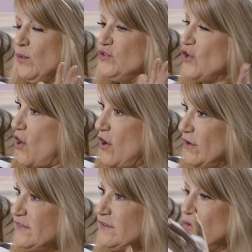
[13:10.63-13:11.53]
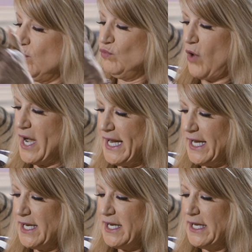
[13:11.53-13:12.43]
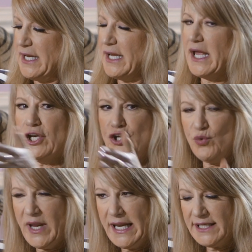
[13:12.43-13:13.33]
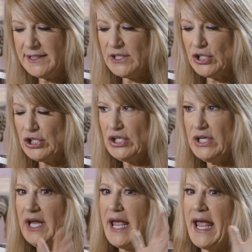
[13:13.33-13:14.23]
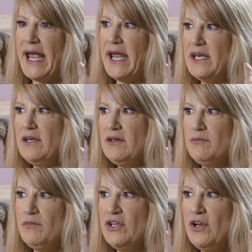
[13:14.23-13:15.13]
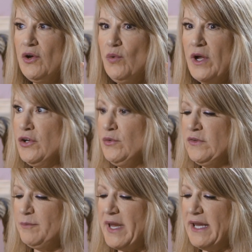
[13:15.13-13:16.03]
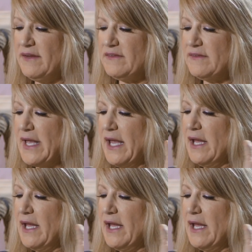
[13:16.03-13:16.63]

dogs running, a new handler, and, a new space,